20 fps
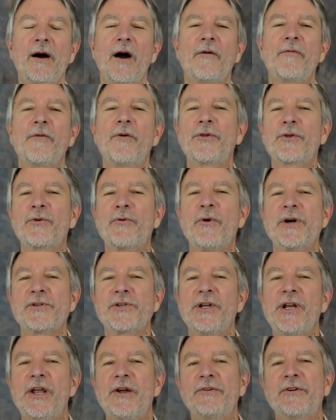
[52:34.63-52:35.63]
Our first
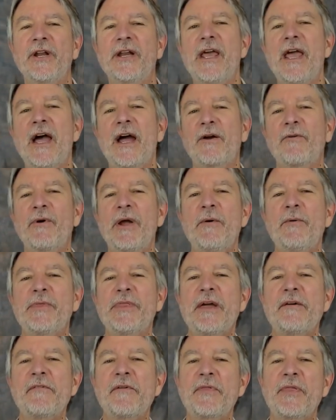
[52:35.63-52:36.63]
question here today, I agree
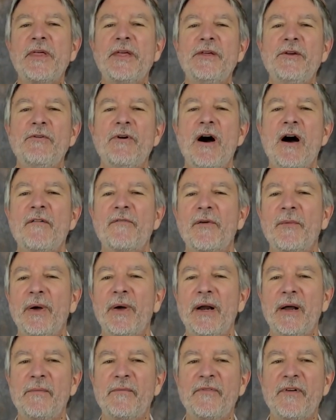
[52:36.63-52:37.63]
with everything you offer,
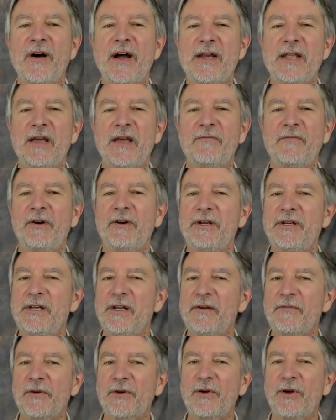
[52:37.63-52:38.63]
but I'm finding it very
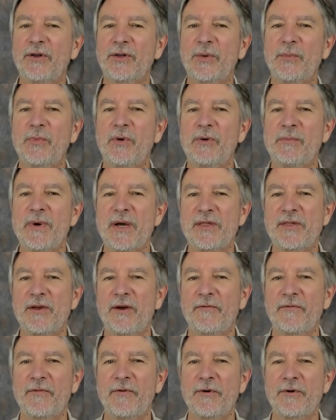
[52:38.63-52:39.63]
difficult to put
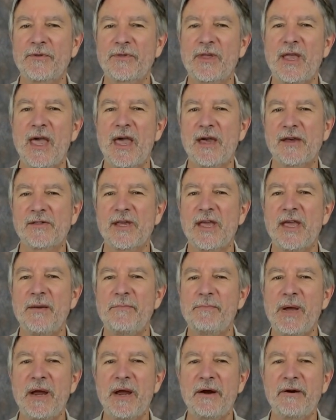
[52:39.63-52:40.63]
myself first as a
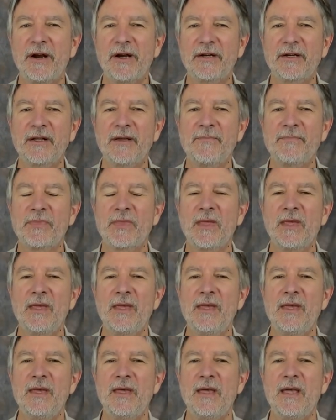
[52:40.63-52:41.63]
parent.
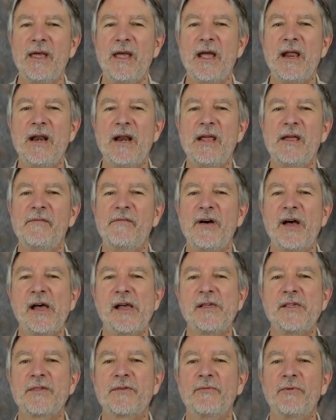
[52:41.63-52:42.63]
Any
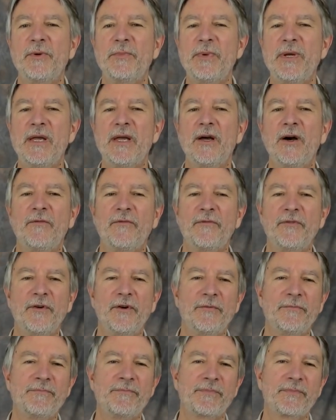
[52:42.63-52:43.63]
advice would be
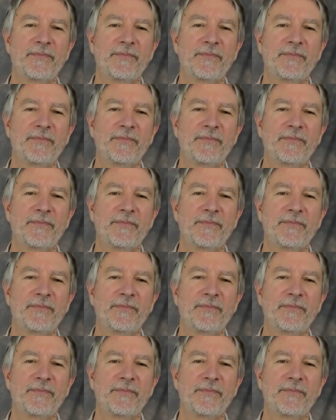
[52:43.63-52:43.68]
helpful.